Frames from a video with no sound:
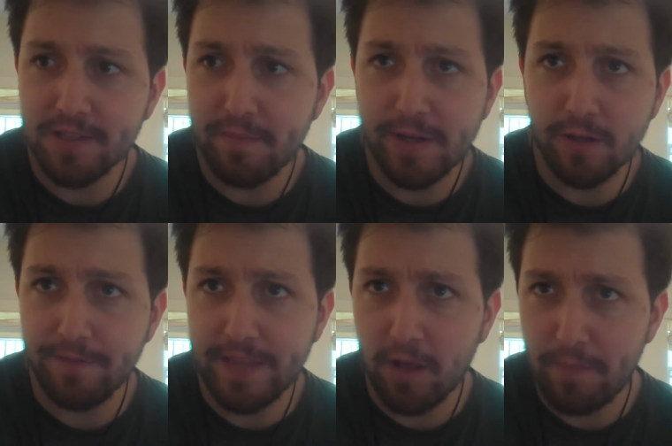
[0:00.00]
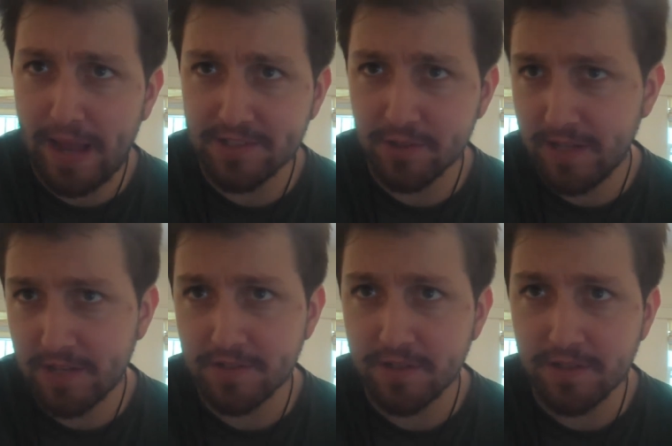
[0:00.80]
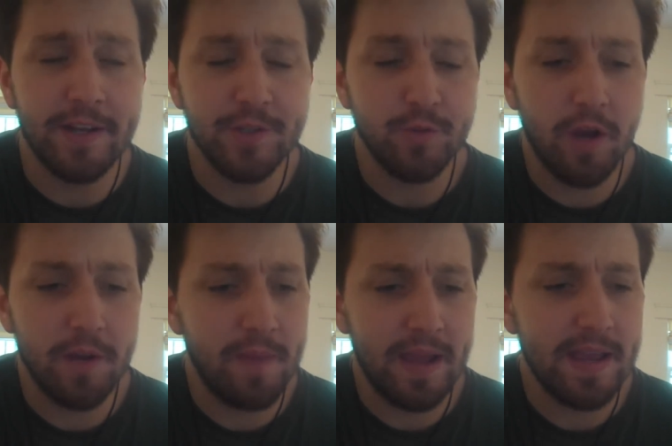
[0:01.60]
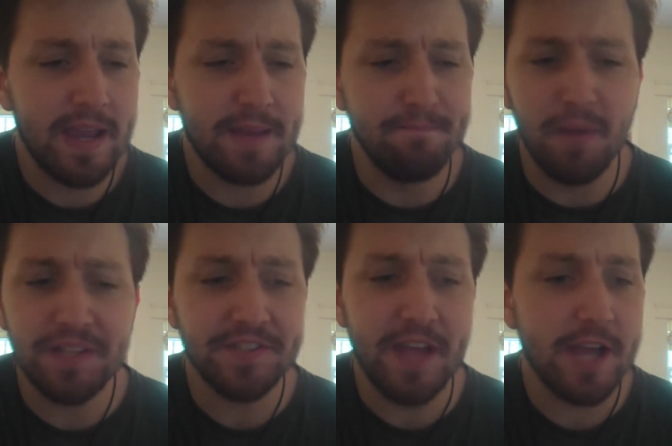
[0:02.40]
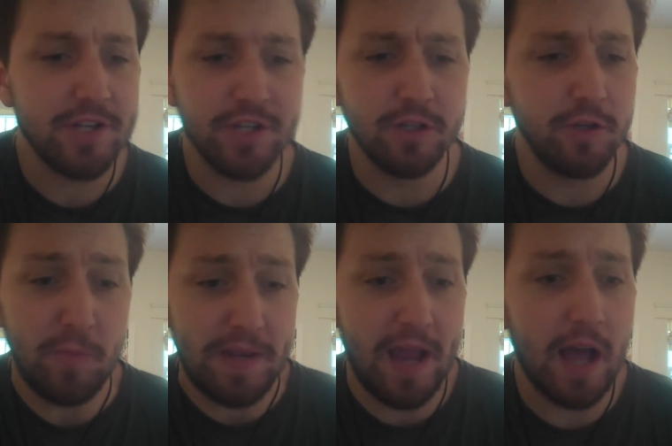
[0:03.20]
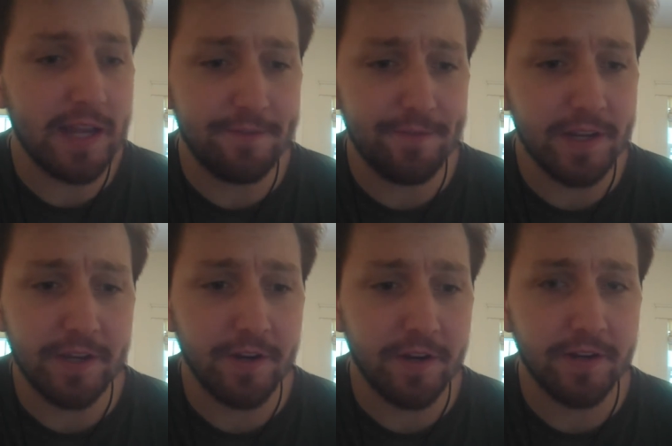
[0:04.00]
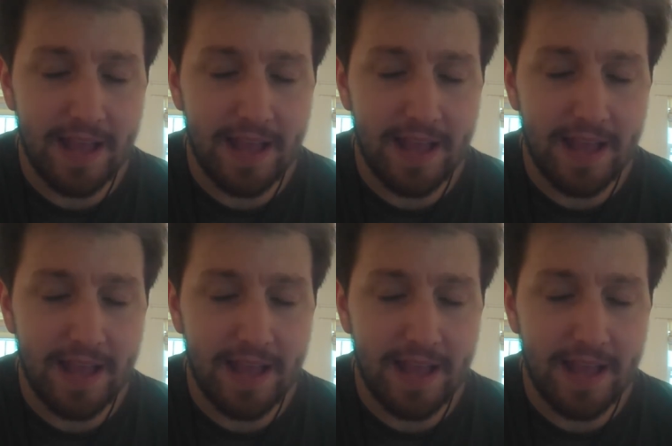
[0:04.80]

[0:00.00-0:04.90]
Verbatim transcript: in the middle of the El Paso desert that is run by a mustached Illuminati figure